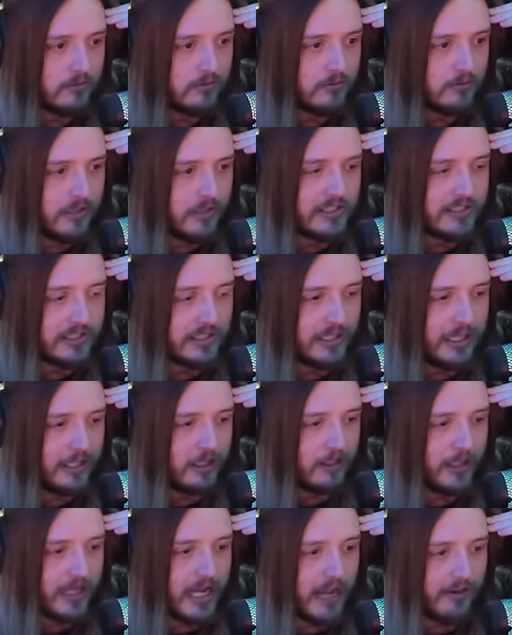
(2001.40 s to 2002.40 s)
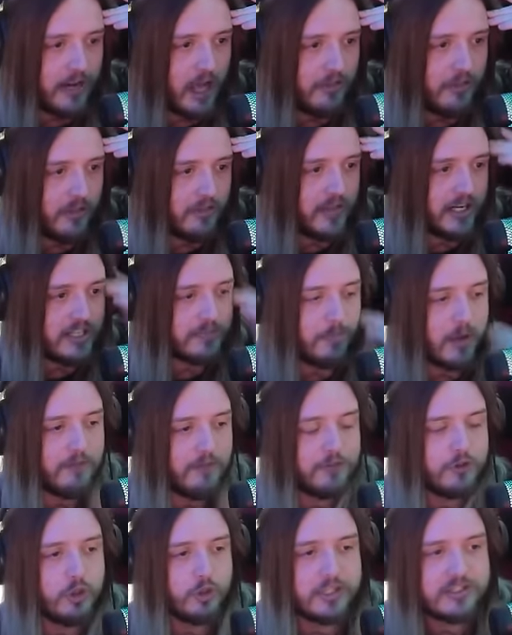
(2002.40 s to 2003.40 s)
He's literally got nothing that he's
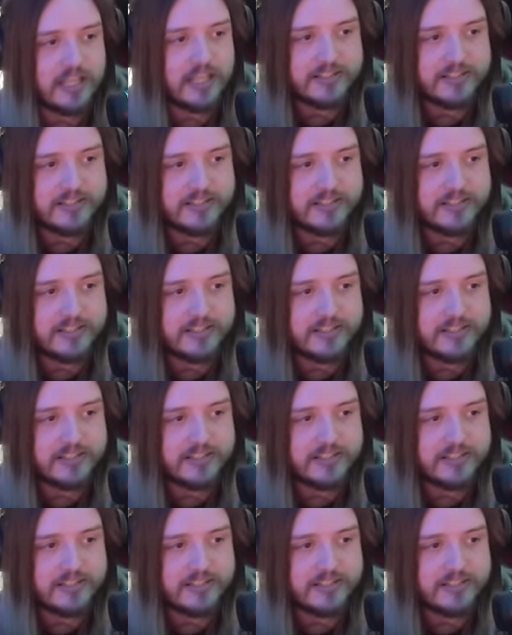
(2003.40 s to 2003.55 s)
buffed. Dude, it's